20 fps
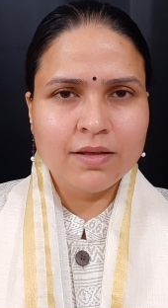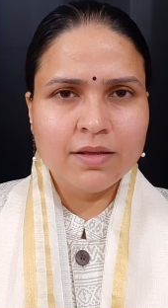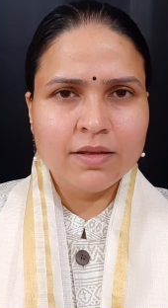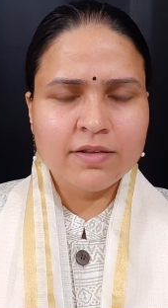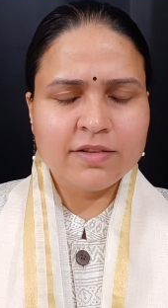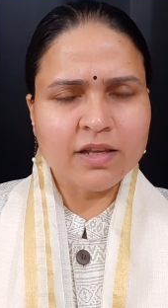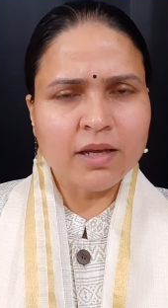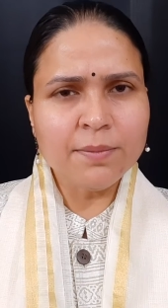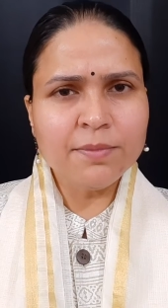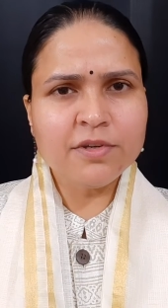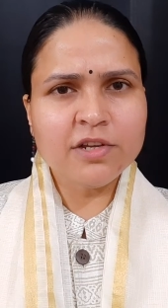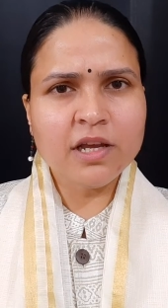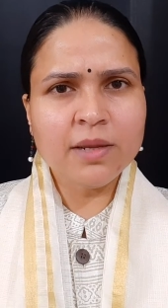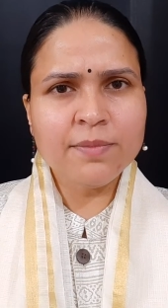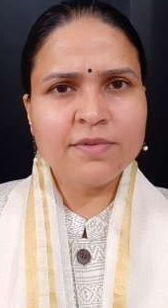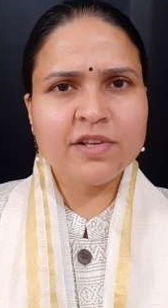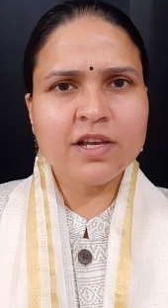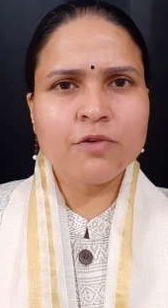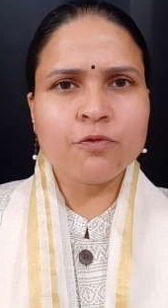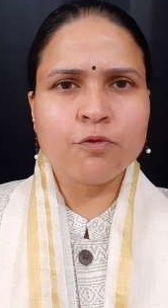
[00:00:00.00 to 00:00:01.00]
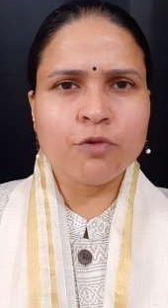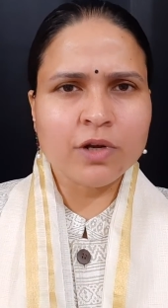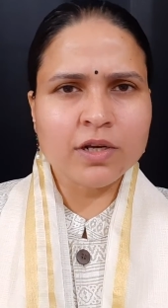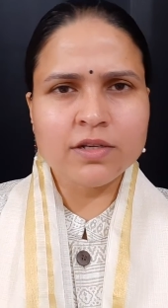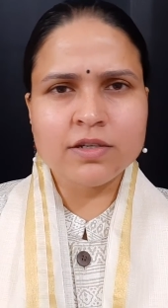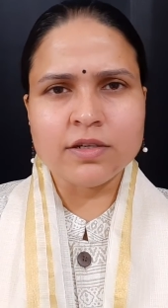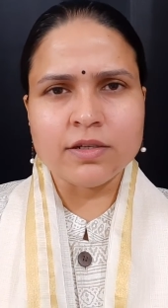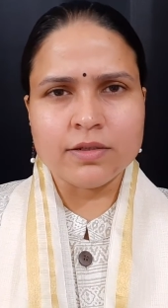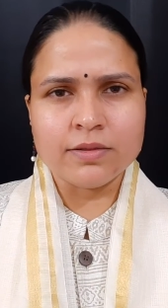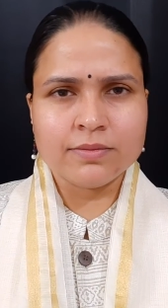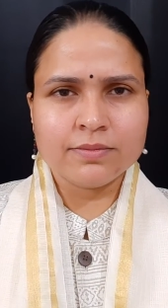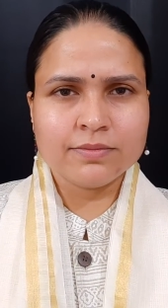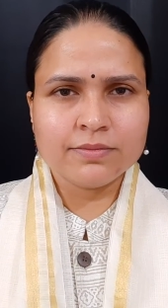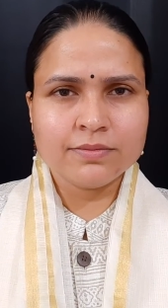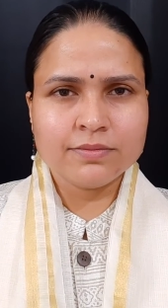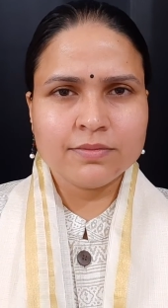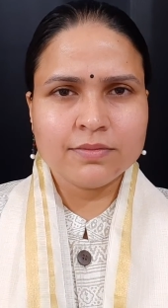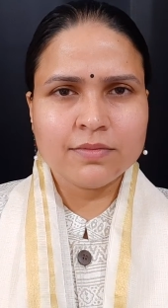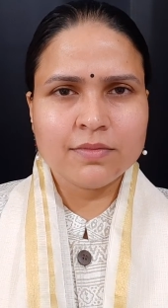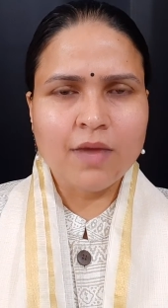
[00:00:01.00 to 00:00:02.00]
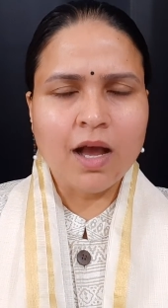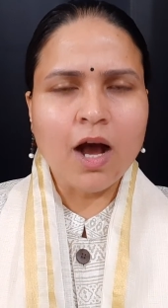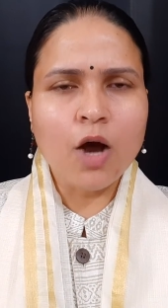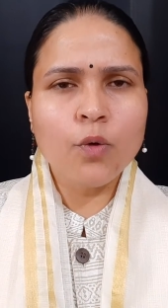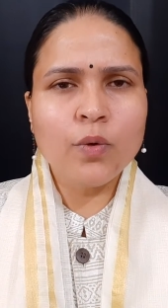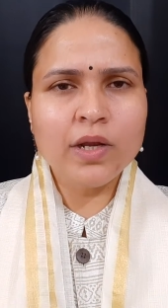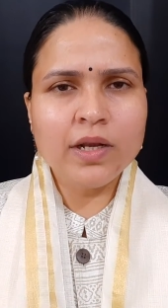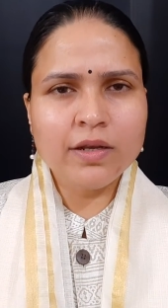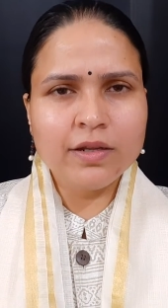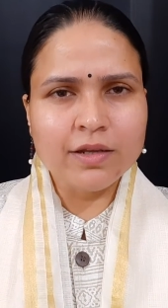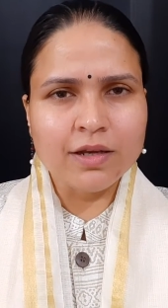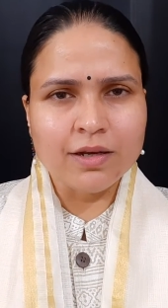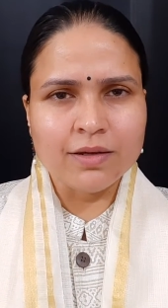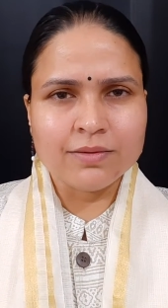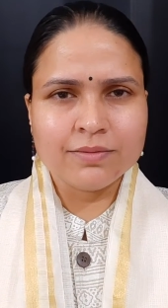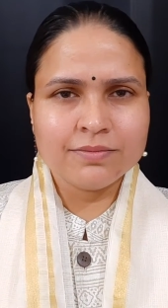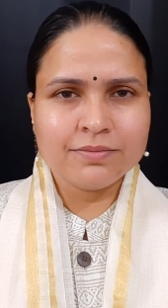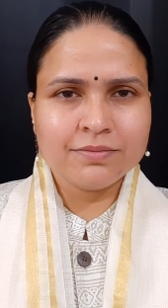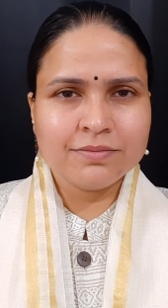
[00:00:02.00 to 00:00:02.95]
Sometimes I wonder how India,